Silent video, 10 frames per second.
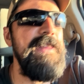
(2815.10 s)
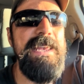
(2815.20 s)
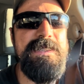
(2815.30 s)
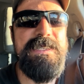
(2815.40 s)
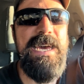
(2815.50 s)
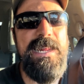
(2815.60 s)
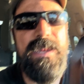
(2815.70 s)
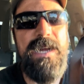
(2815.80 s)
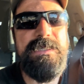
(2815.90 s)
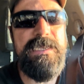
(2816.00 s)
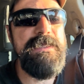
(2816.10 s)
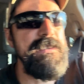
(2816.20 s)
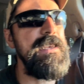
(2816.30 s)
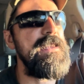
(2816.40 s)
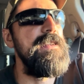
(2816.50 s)
think it's kind of nonsense.
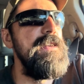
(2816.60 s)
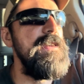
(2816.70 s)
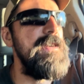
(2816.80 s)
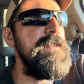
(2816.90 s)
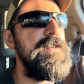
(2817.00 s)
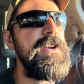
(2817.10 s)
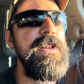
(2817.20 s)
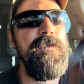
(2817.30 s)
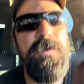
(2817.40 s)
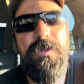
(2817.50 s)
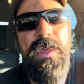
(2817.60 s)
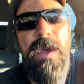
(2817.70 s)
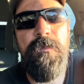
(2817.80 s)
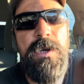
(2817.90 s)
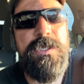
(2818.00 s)
Like, if you're gonna put
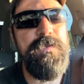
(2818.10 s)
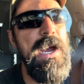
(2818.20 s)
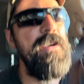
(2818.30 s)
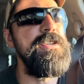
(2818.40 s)
that much power